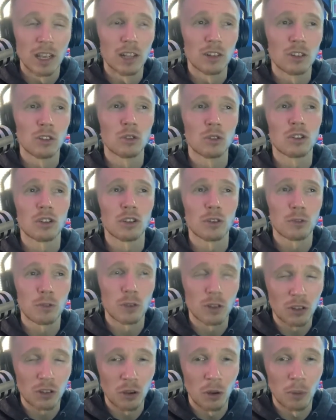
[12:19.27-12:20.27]
It's usually a
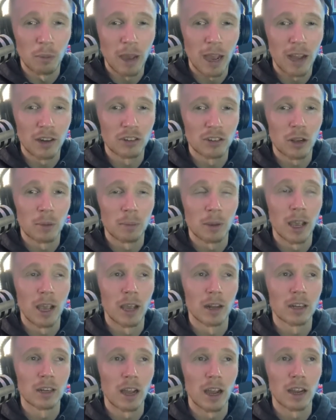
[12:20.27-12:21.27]
physical matchup,
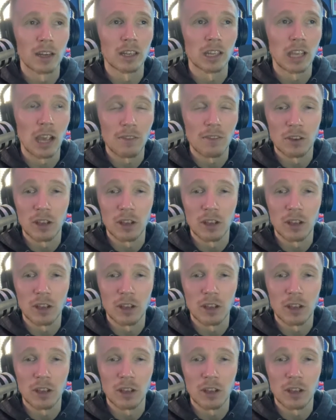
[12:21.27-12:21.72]
and CONCACAF